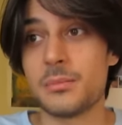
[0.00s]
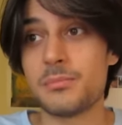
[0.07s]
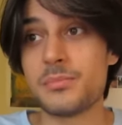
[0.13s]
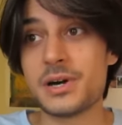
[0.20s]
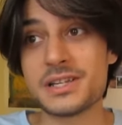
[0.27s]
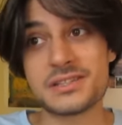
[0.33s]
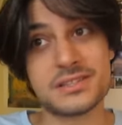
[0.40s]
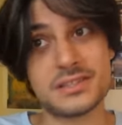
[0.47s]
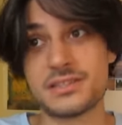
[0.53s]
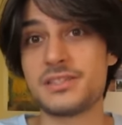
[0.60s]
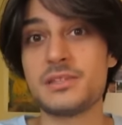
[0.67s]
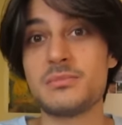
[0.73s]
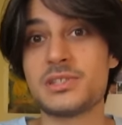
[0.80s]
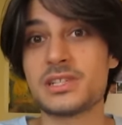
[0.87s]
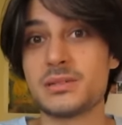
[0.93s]
But at the
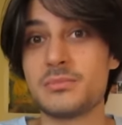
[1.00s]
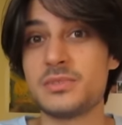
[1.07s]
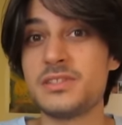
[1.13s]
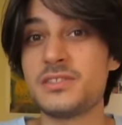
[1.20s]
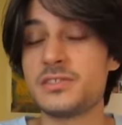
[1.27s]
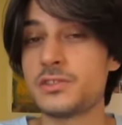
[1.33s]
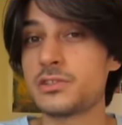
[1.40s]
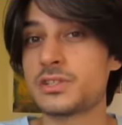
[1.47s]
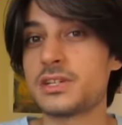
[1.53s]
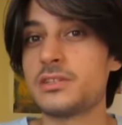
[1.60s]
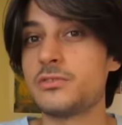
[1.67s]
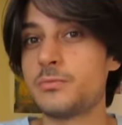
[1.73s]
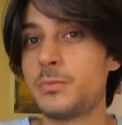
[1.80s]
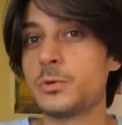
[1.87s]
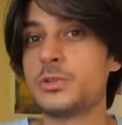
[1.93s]
same time, this is not the
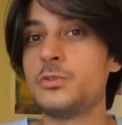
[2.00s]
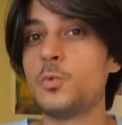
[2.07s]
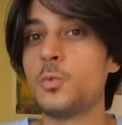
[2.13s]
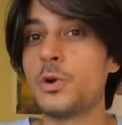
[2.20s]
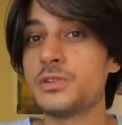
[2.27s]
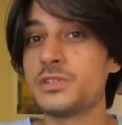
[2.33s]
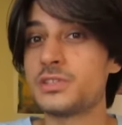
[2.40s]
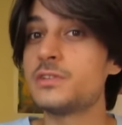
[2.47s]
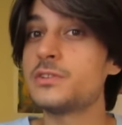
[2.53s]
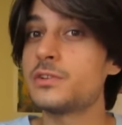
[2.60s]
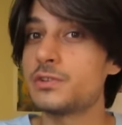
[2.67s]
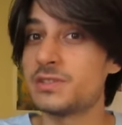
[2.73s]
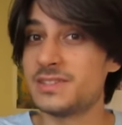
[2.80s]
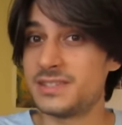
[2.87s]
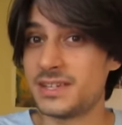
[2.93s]
kind of book you want to
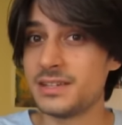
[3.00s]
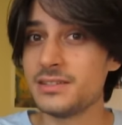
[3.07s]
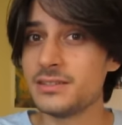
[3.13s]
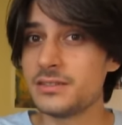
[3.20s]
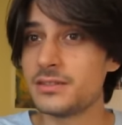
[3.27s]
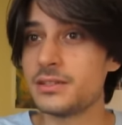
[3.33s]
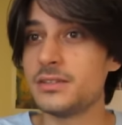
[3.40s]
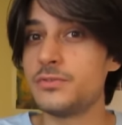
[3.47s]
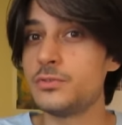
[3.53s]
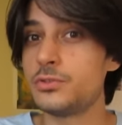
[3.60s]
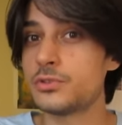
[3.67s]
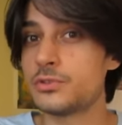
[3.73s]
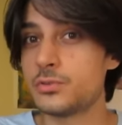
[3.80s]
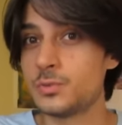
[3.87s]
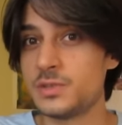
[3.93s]
understand if you
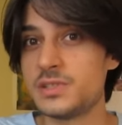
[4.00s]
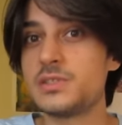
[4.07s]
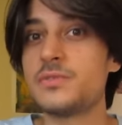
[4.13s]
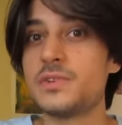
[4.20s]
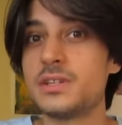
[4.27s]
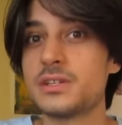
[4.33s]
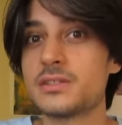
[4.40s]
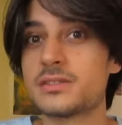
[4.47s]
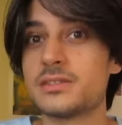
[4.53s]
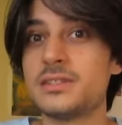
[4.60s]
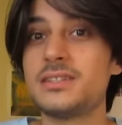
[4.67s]
don't know these things.